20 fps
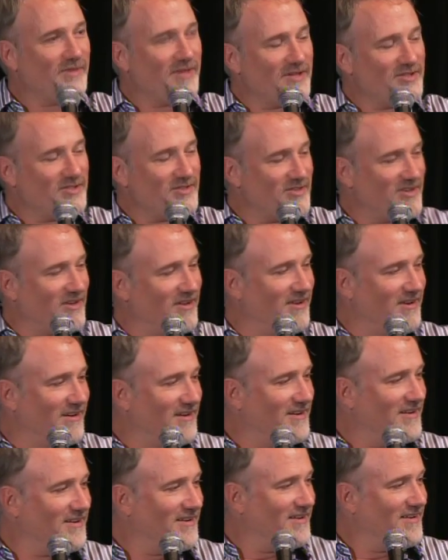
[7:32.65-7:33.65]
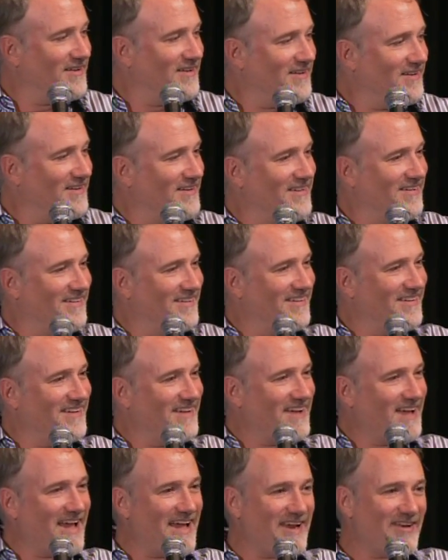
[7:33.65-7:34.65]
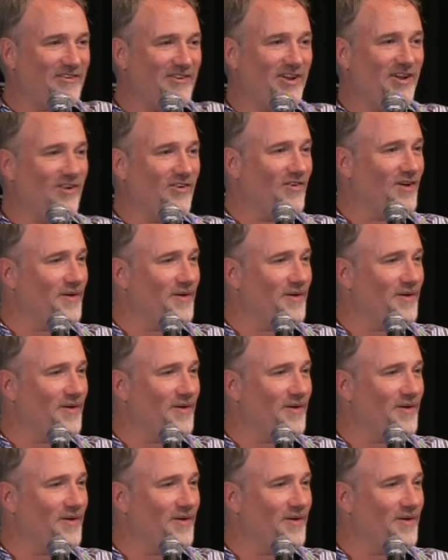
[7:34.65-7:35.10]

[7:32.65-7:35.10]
Pressure's on. I don't know.